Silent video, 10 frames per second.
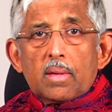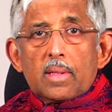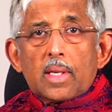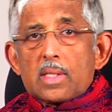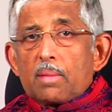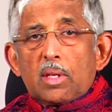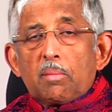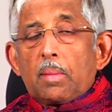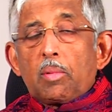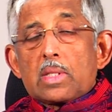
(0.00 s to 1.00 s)
That is something
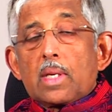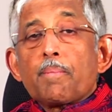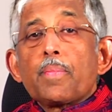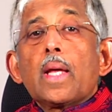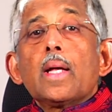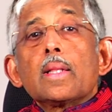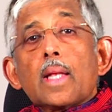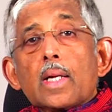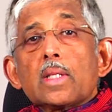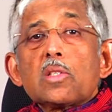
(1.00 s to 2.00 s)
people say.
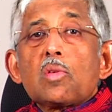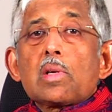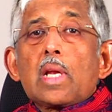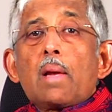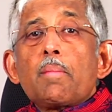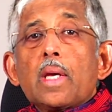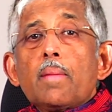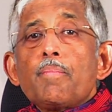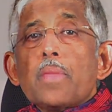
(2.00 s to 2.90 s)
There others will tell me